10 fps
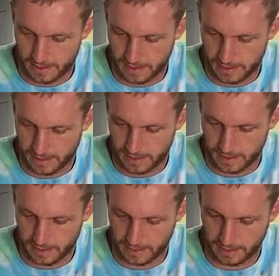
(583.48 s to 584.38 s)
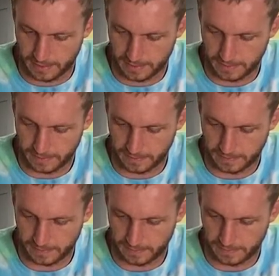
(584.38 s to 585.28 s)

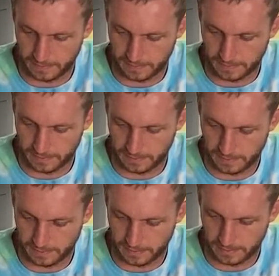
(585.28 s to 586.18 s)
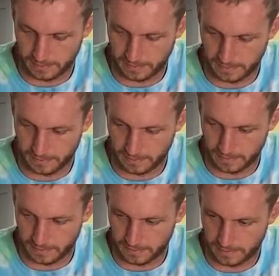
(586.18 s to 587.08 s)

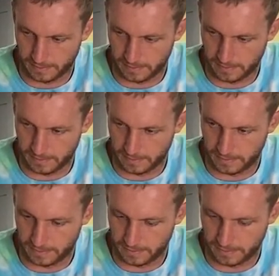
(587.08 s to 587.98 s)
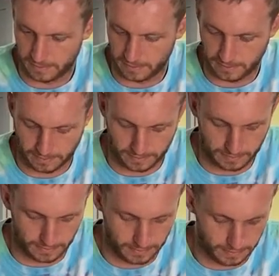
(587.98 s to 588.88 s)

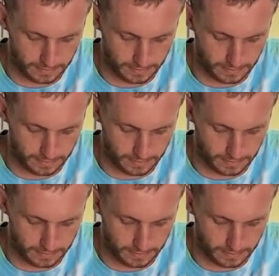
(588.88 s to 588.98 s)
This person isn't speaking.